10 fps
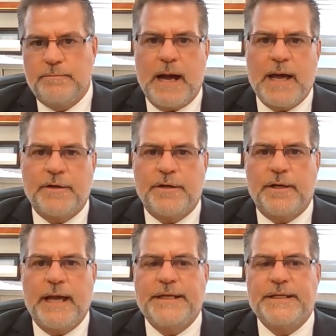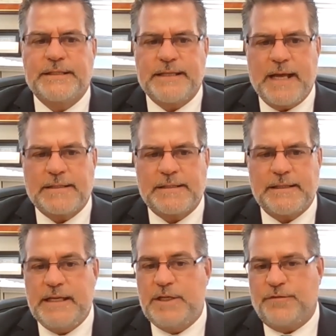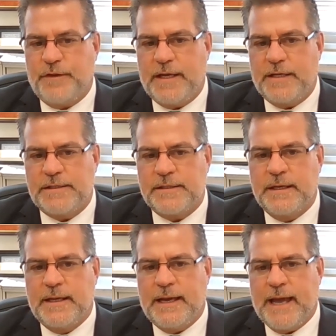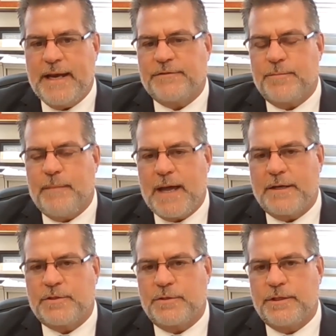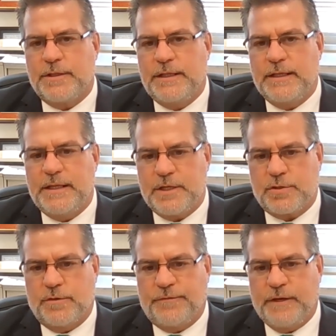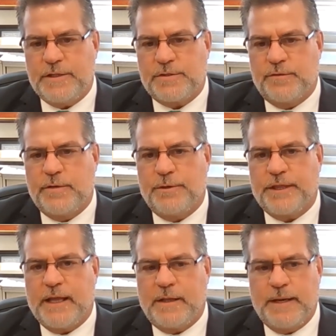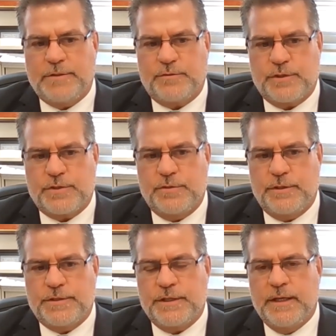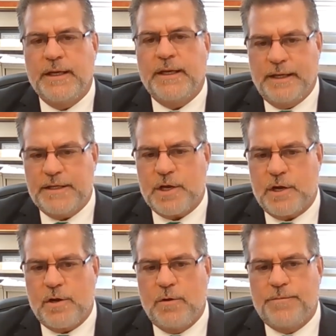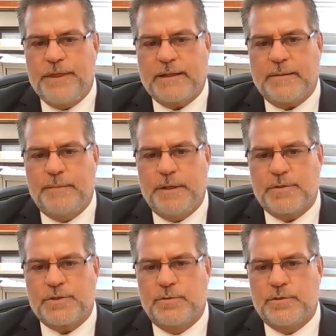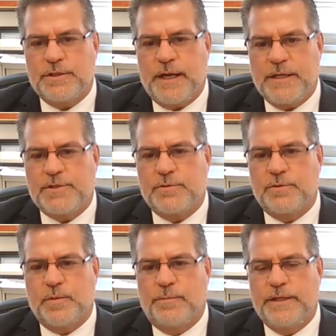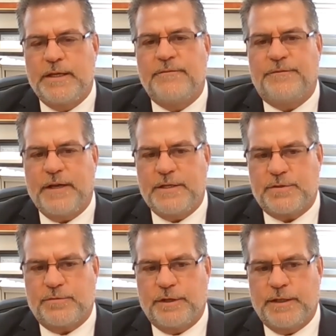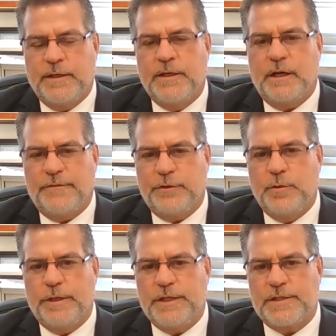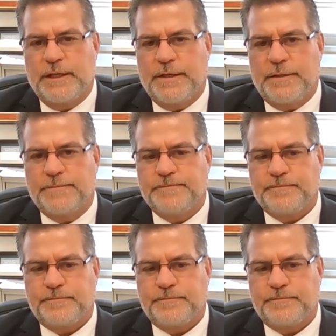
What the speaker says: monitor, and assess each phase, and after monitoring the initial phase 3 with elementary students, it is our hope that the middle schools and high schools will begin phase 3 a few weeks later.